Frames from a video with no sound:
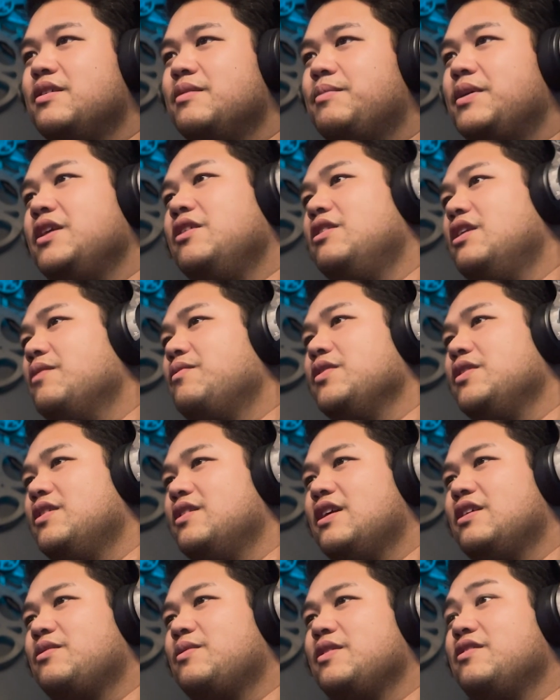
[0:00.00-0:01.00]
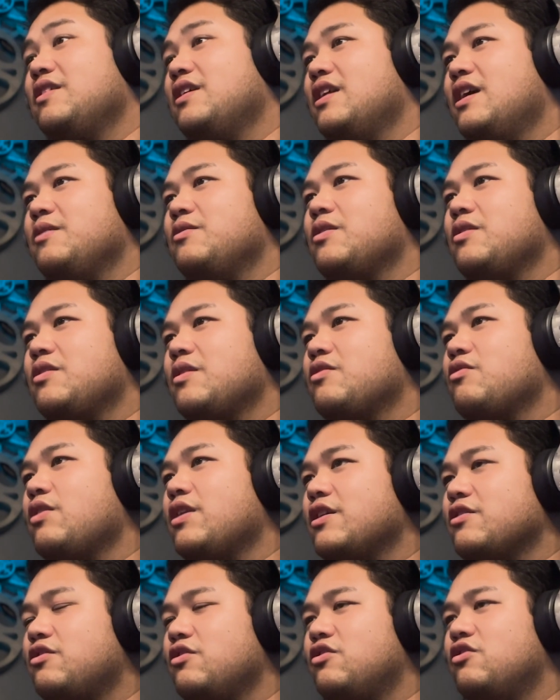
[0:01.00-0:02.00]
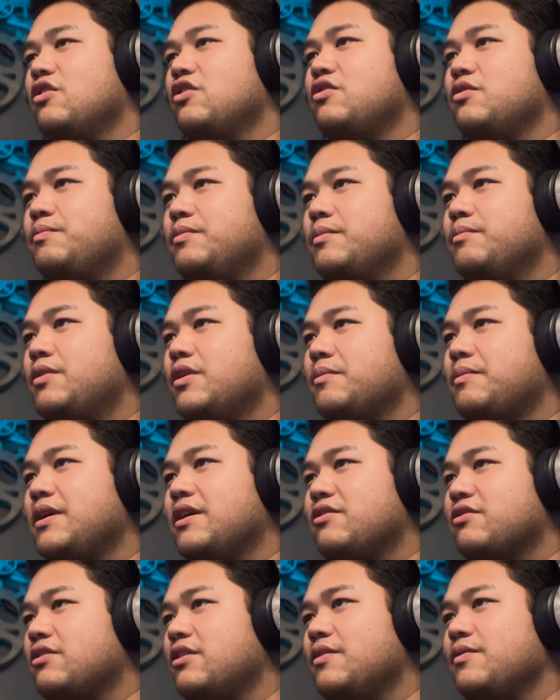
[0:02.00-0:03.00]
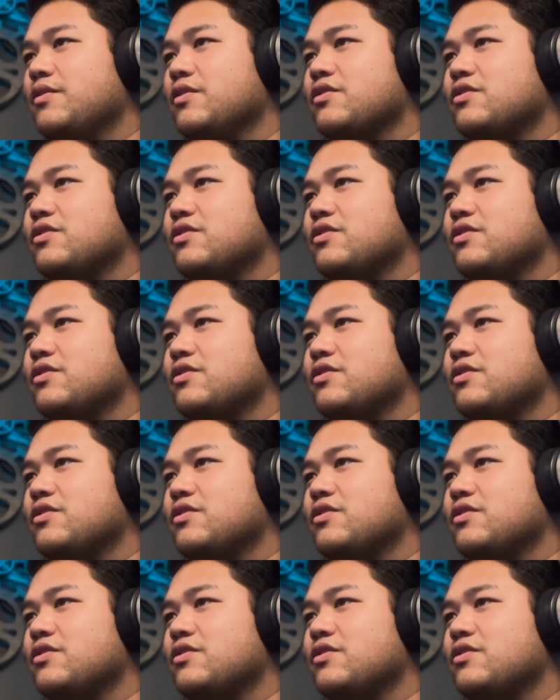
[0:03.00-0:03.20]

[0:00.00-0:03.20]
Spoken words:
but you never. That's why I said I try not to judge a book by its cover.